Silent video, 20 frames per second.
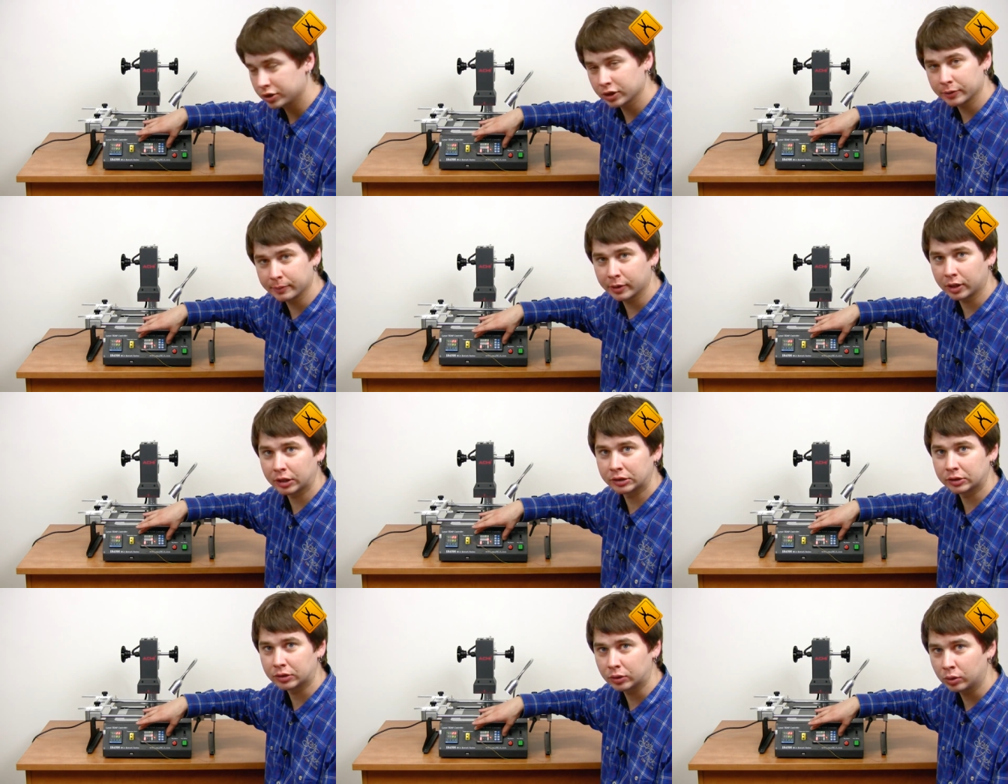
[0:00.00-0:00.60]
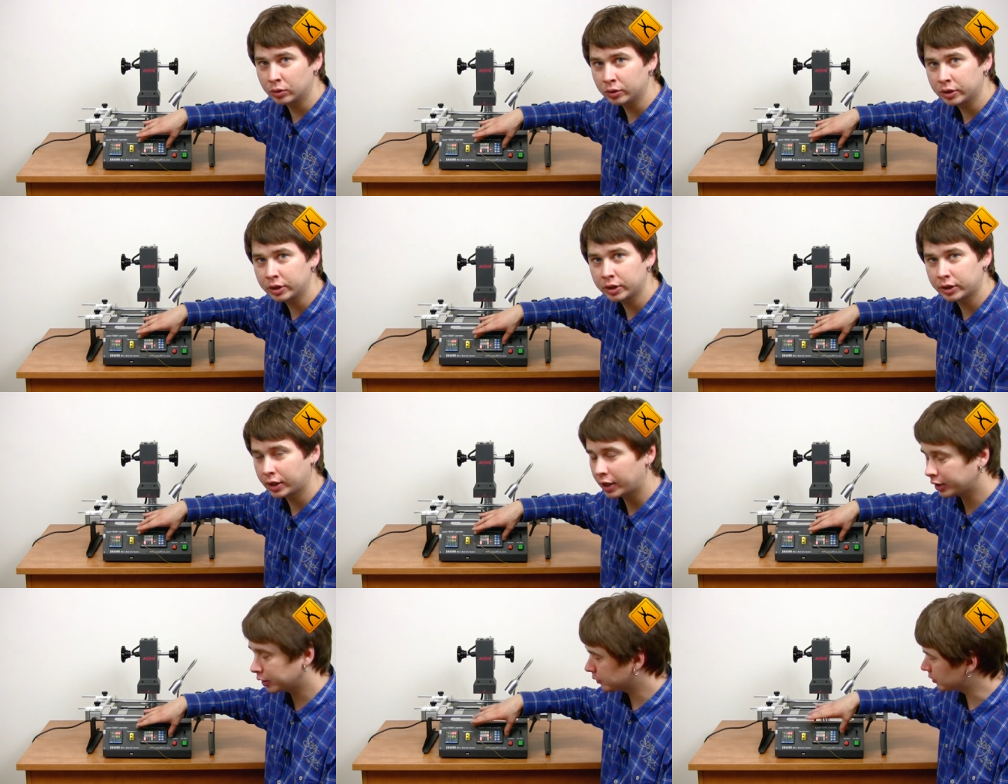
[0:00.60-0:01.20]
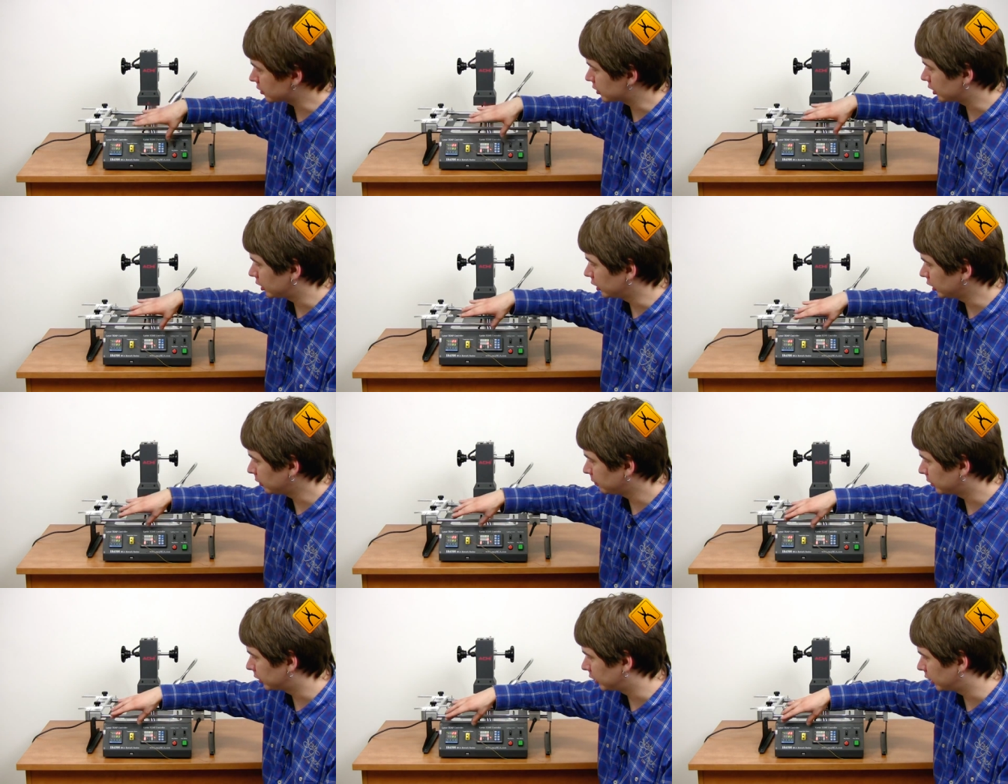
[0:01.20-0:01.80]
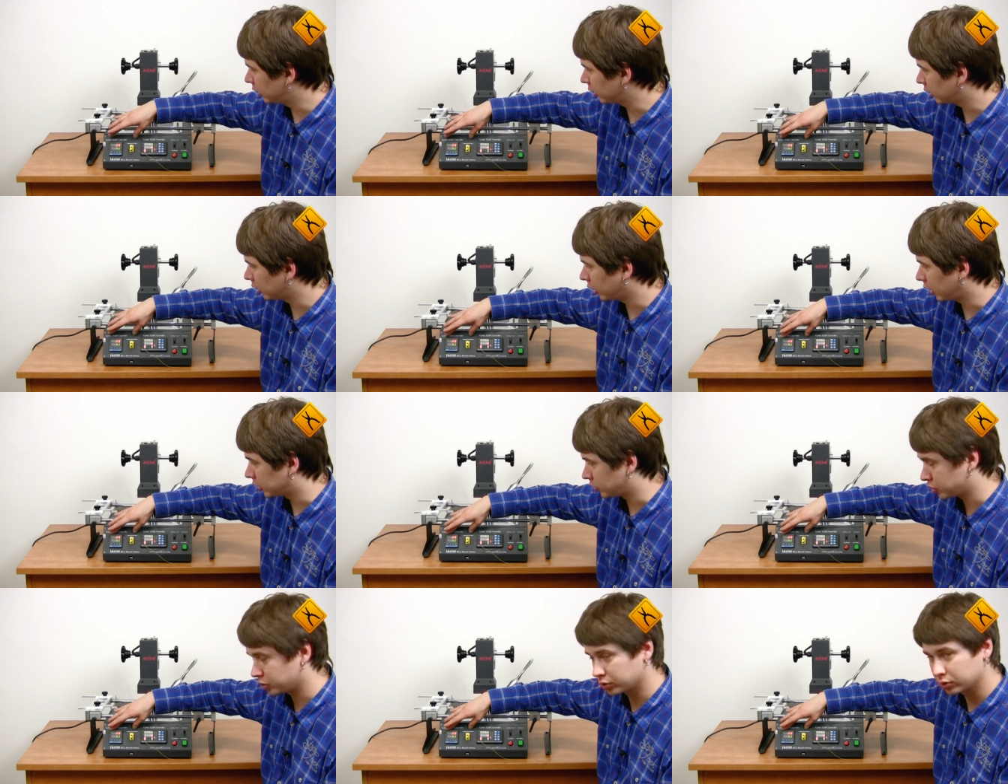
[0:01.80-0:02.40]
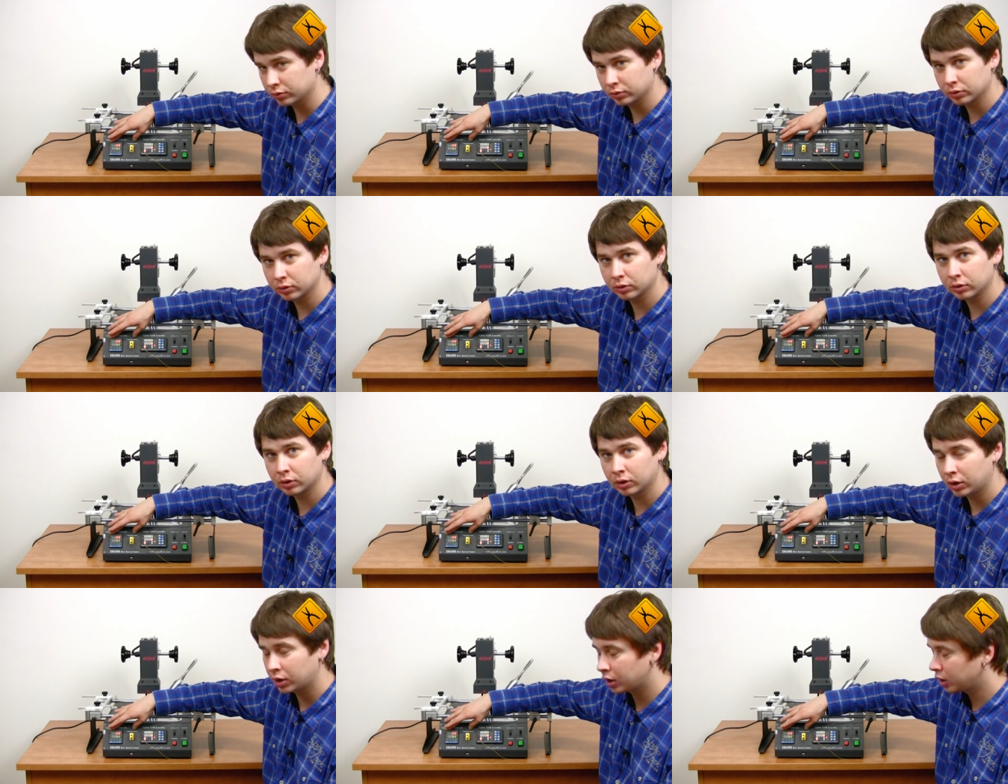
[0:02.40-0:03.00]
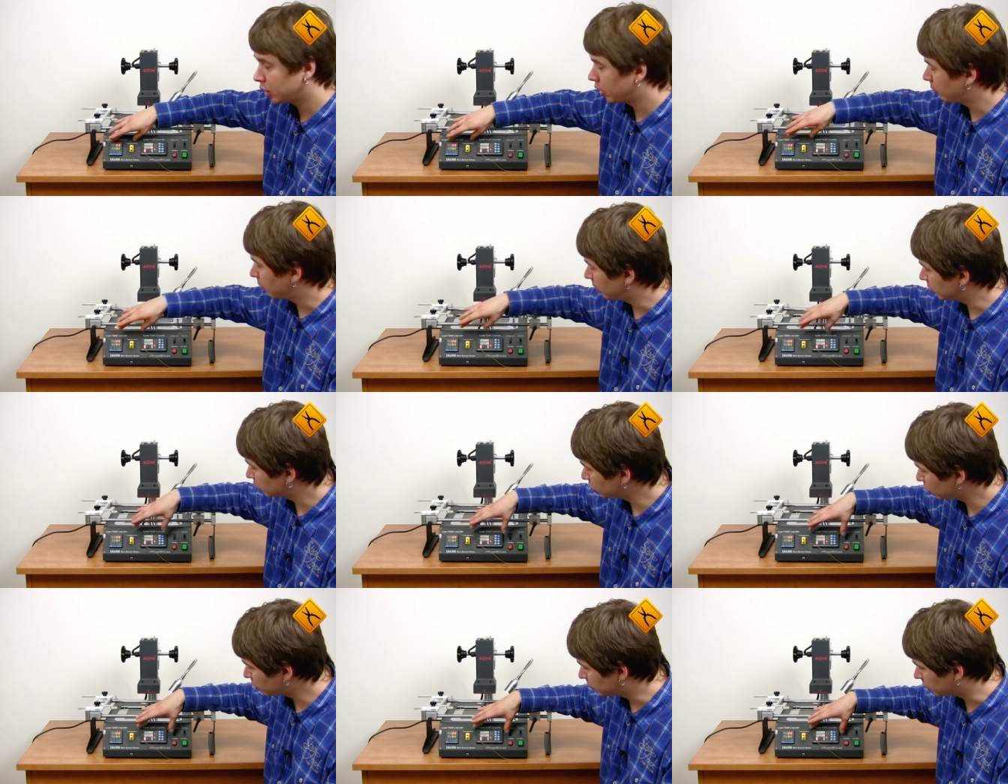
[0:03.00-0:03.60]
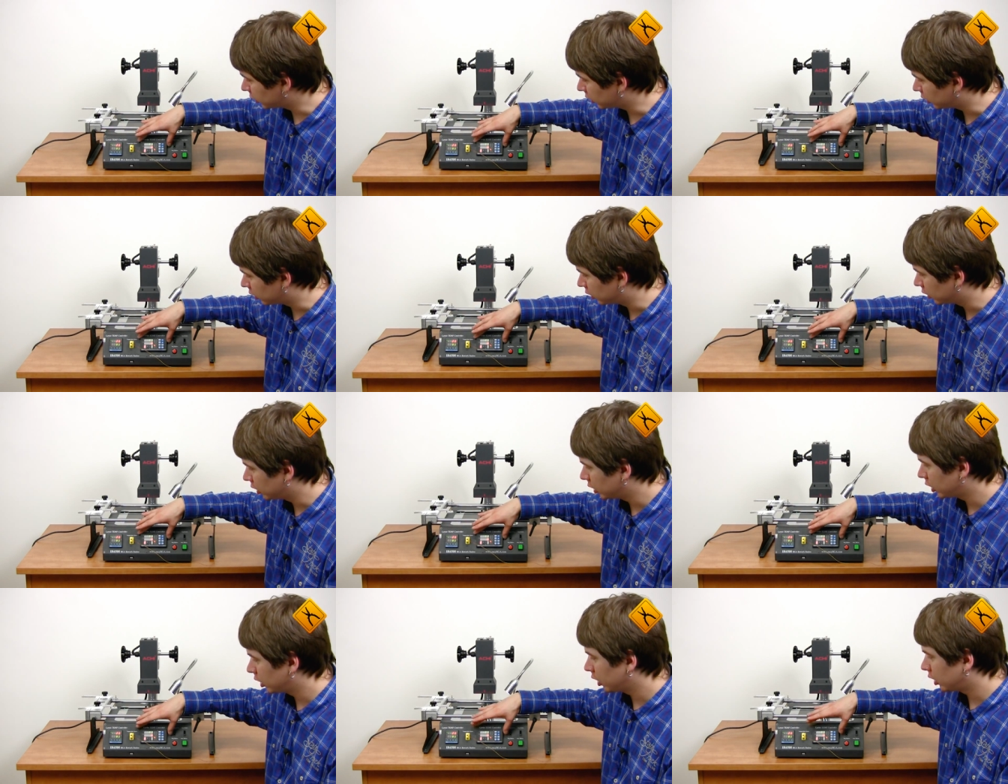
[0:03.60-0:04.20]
type of temperature controllers as other ACHI models.